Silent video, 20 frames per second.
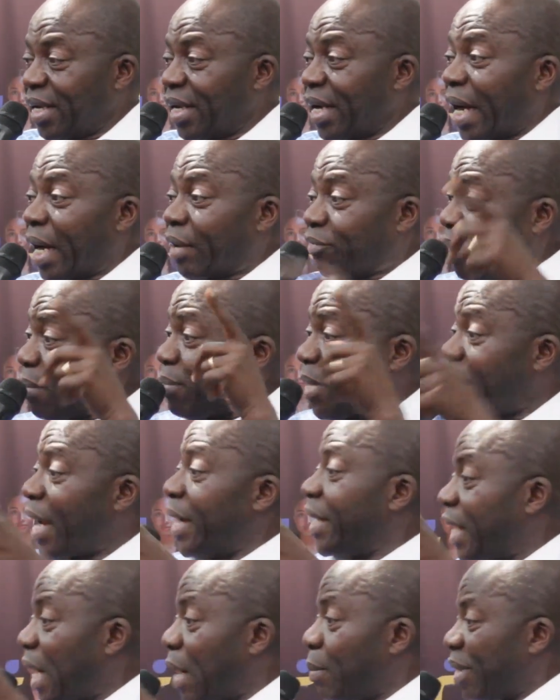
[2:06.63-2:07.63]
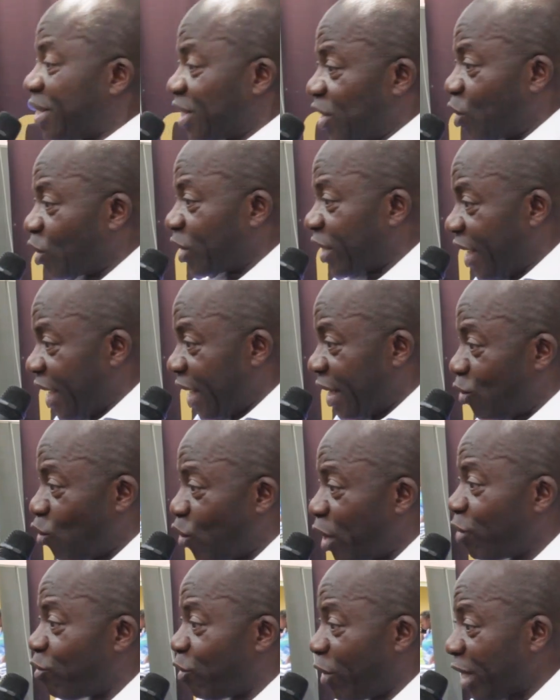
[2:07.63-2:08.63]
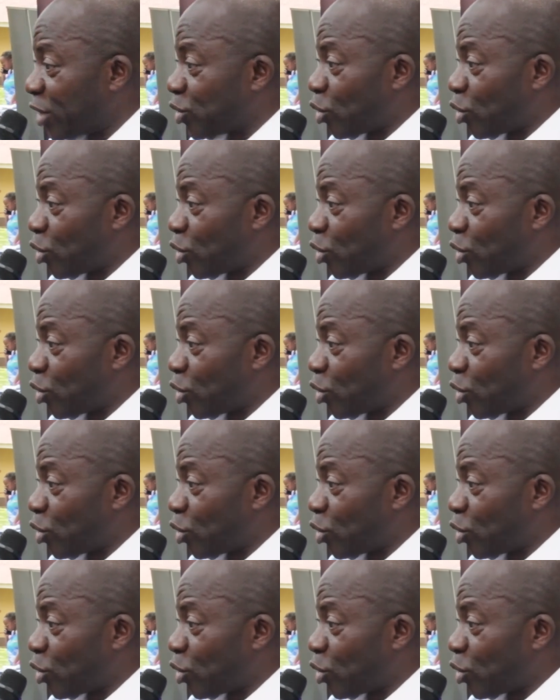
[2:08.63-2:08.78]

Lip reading: and Fabian had come as the Rotarian looking for that